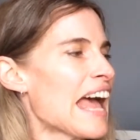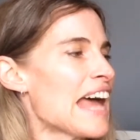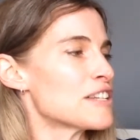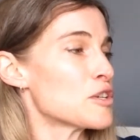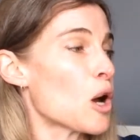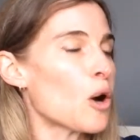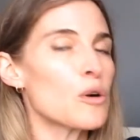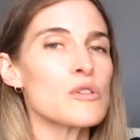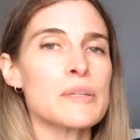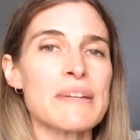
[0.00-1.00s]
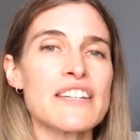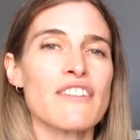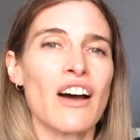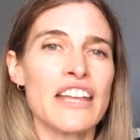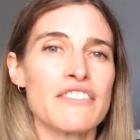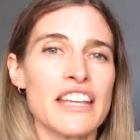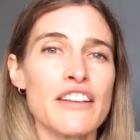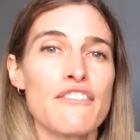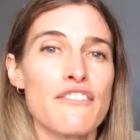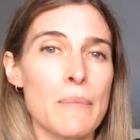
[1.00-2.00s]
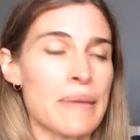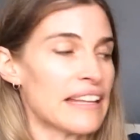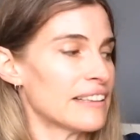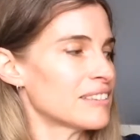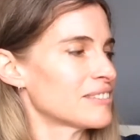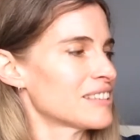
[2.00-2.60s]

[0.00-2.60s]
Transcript: and an old bit of ivy for Bill.